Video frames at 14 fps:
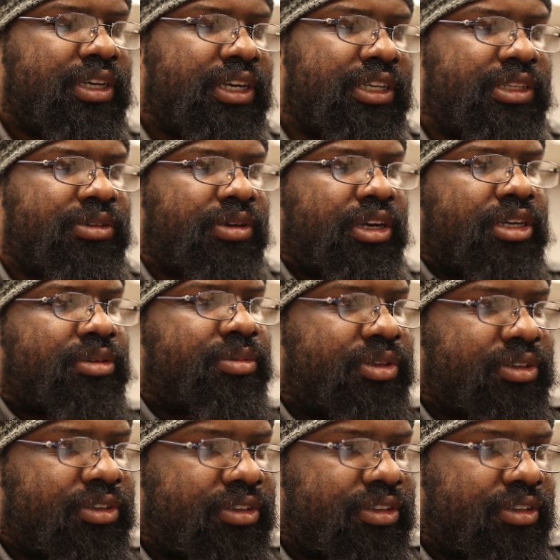
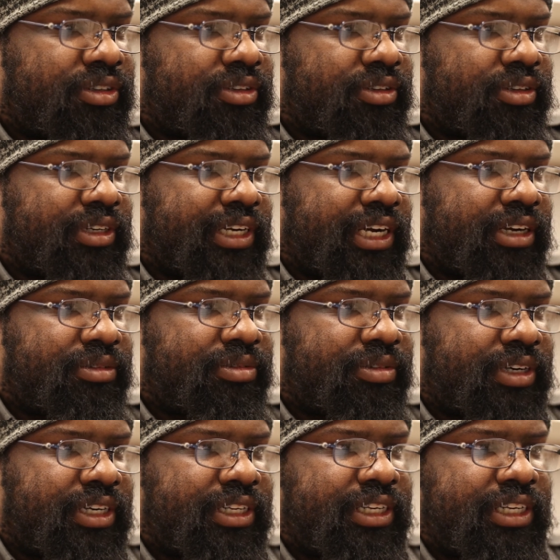Astronomers now
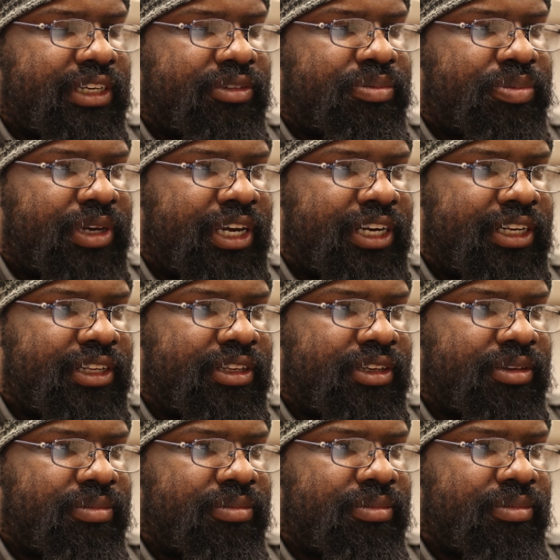find they have painted
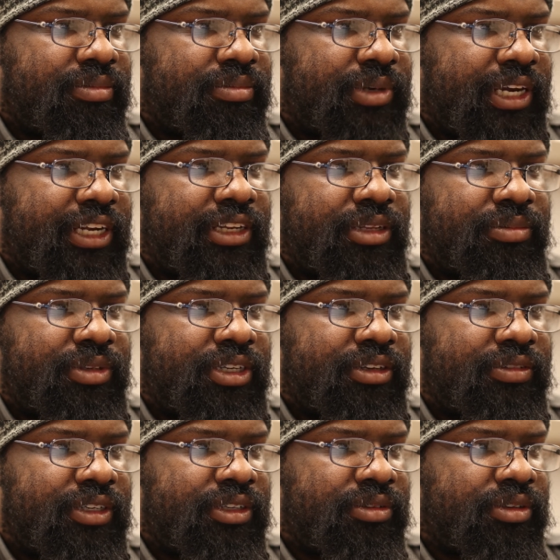
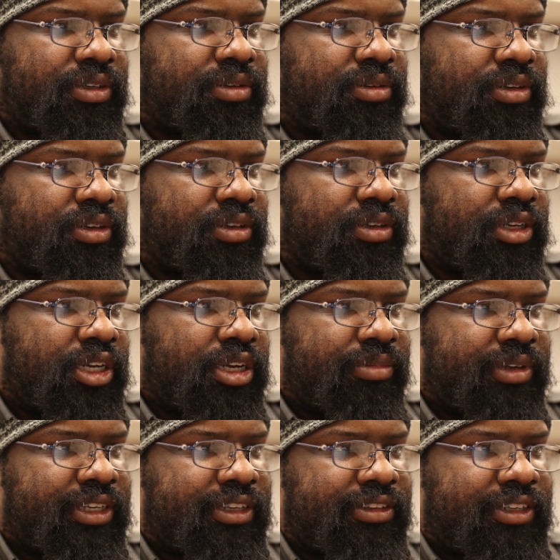themselves into a corner
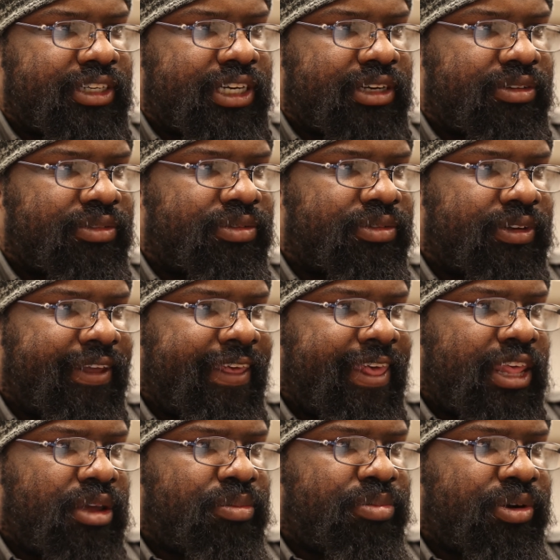because they have
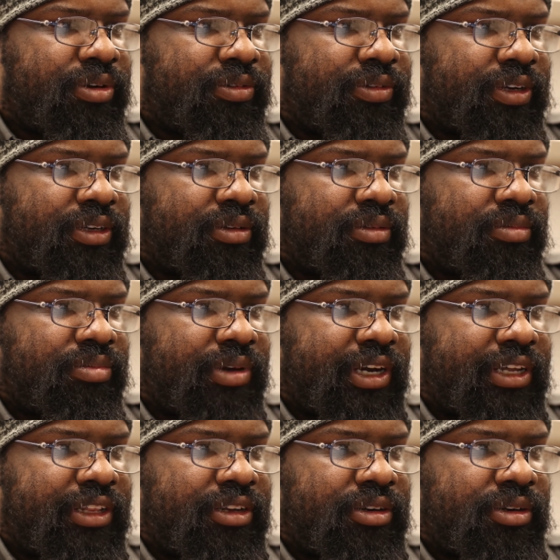proven by
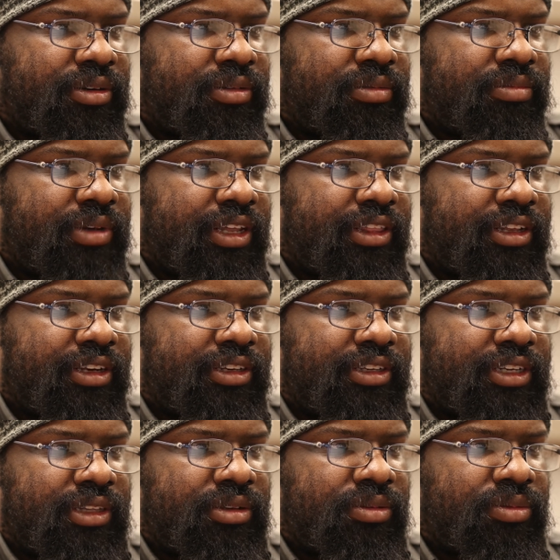their own methods
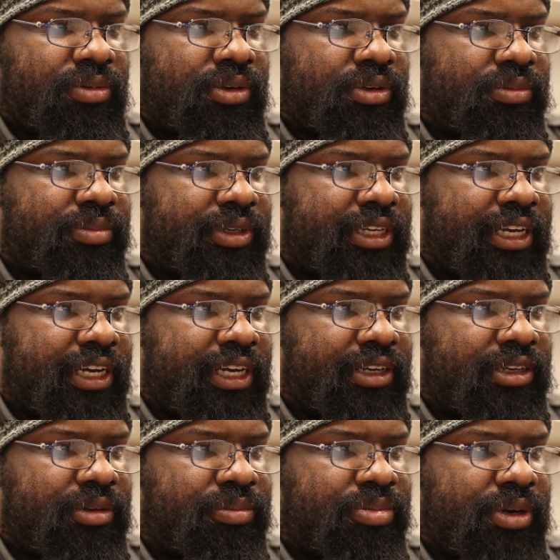that the world
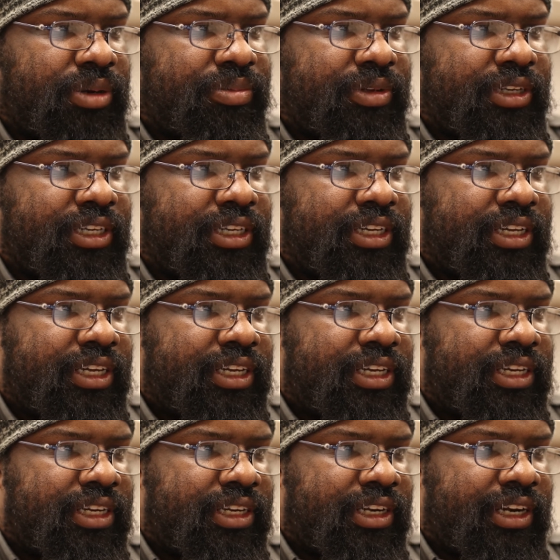began abruptly
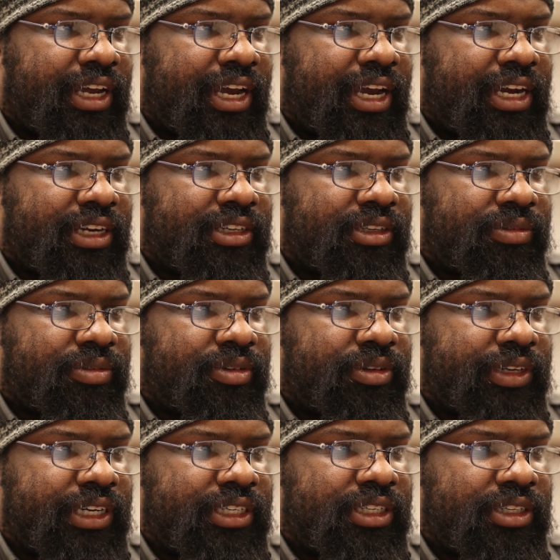in an act of
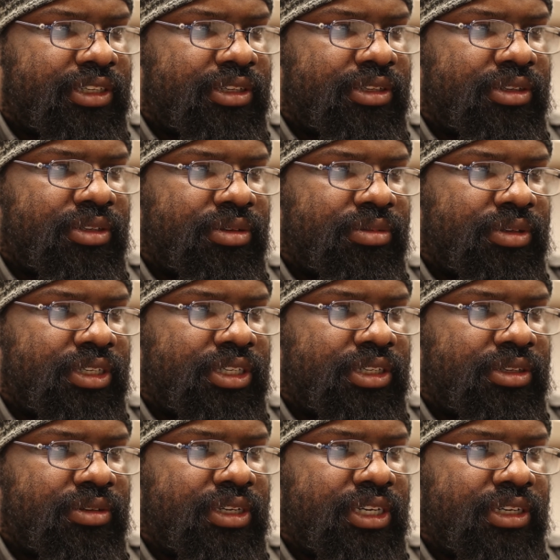creation to which
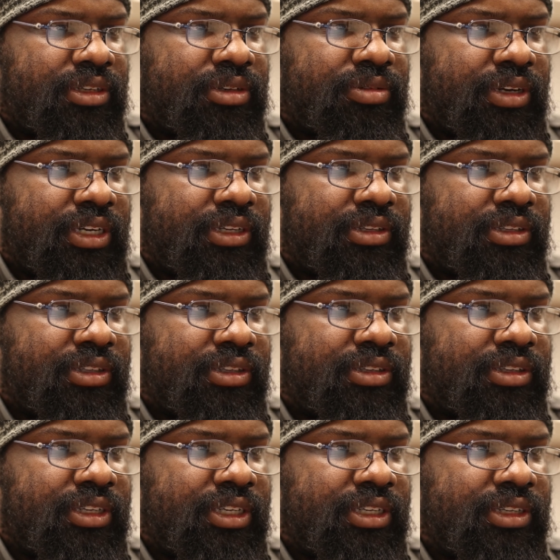you can trace the
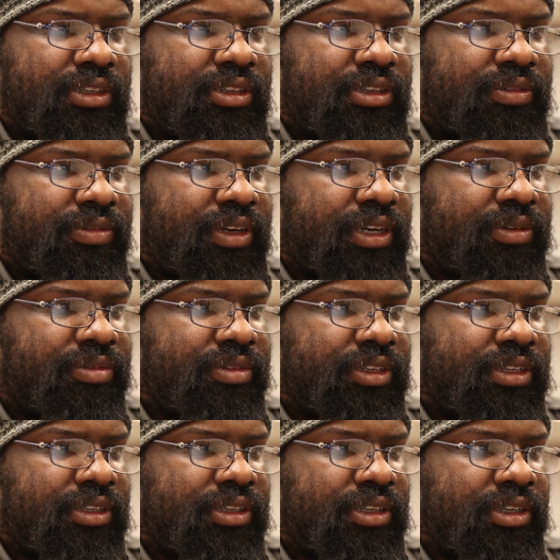seeds of every
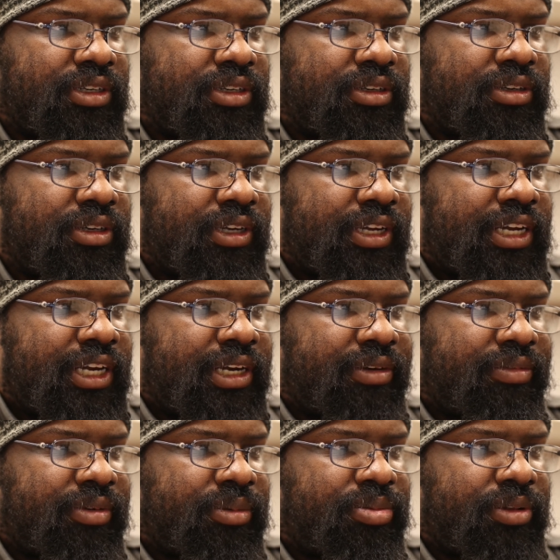star,
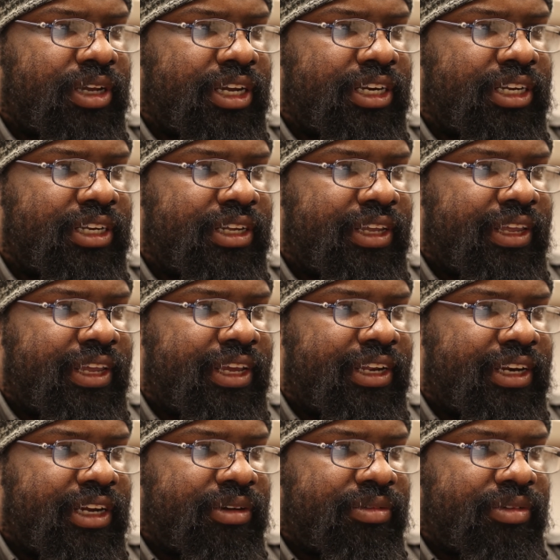every planet,
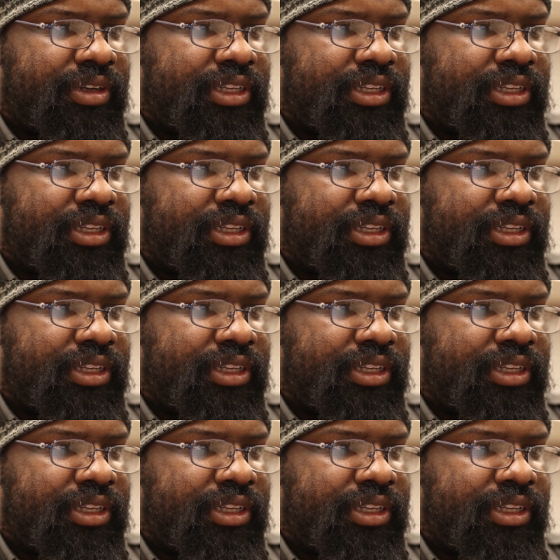and every